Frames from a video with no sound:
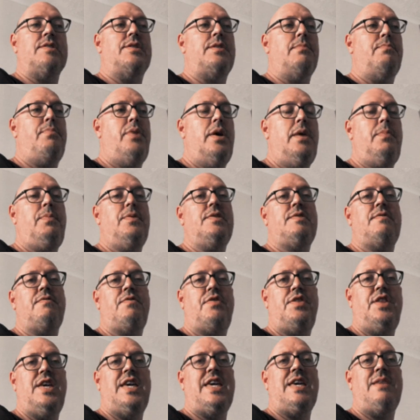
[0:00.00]
The purpose
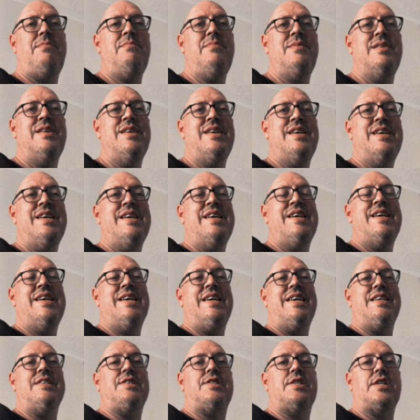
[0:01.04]
of theme
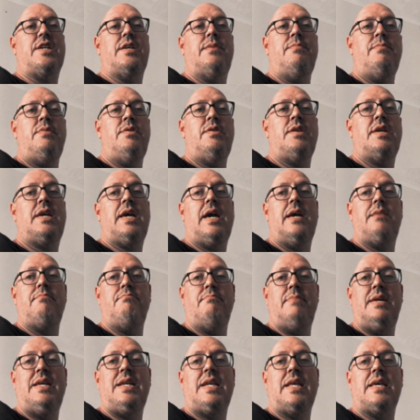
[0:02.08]
is to communicate
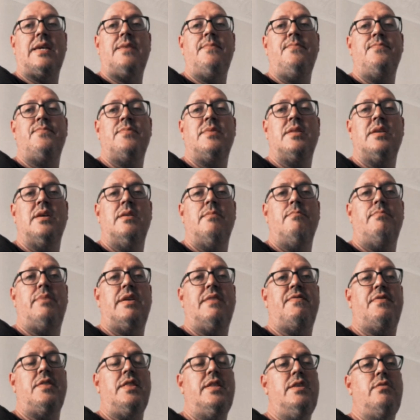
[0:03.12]
meaning, but
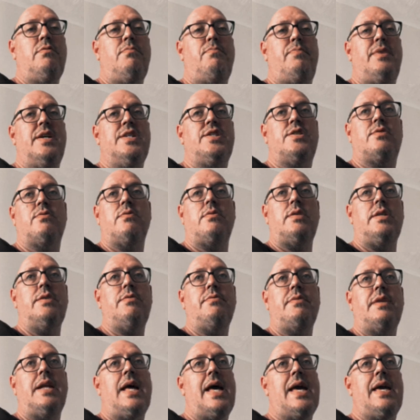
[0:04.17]
if a little picture or a little
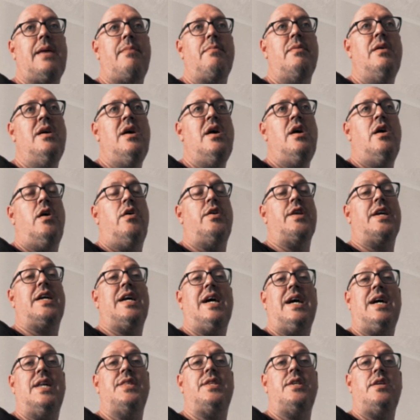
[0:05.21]
name on a
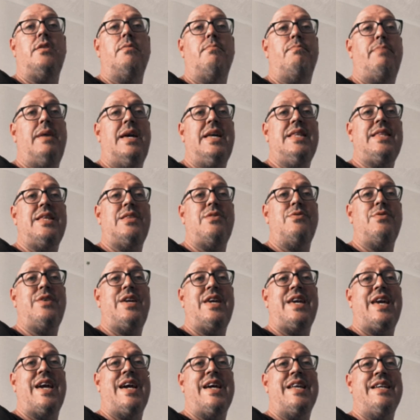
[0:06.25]
card that you're barely
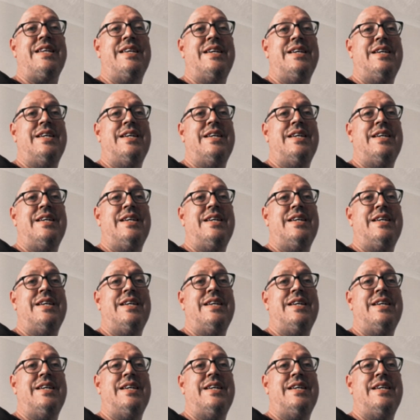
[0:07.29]
looking at